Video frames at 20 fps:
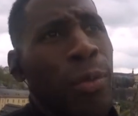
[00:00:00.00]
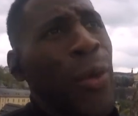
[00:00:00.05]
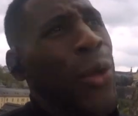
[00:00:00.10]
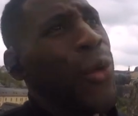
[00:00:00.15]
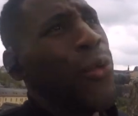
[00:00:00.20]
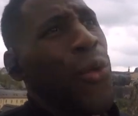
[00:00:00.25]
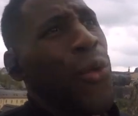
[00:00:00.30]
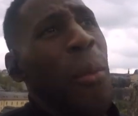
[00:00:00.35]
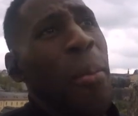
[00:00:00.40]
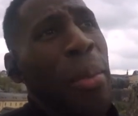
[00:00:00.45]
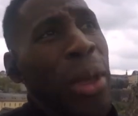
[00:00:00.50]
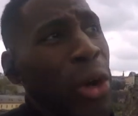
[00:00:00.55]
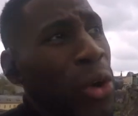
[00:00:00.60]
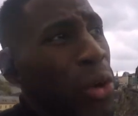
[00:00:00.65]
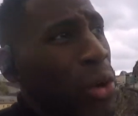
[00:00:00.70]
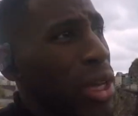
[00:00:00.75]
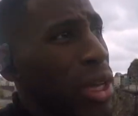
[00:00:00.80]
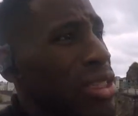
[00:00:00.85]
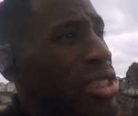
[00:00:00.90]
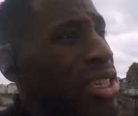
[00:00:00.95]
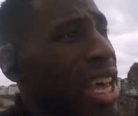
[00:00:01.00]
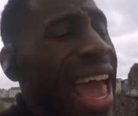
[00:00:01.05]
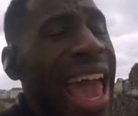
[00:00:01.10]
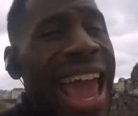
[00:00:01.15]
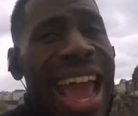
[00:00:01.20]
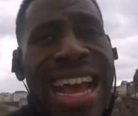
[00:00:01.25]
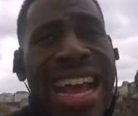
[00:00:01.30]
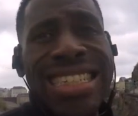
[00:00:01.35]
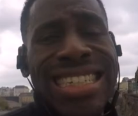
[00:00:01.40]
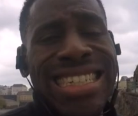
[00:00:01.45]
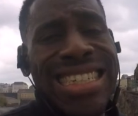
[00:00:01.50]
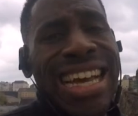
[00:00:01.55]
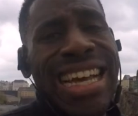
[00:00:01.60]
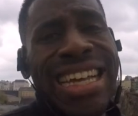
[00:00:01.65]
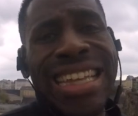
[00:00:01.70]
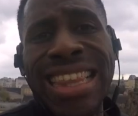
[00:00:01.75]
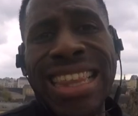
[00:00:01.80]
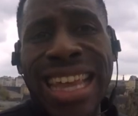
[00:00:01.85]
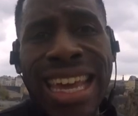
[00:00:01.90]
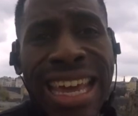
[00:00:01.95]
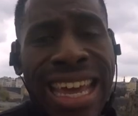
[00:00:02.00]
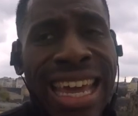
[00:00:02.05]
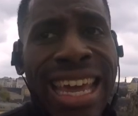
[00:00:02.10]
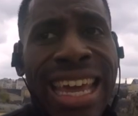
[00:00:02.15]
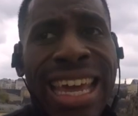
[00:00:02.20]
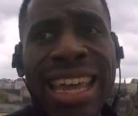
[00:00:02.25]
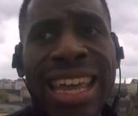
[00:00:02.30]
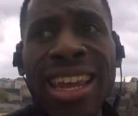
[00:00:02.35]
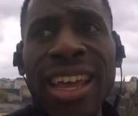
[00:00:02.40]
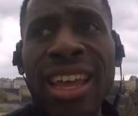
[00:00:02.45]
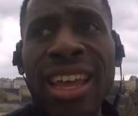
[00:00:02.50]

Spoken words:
beautiful buildings. It's clean.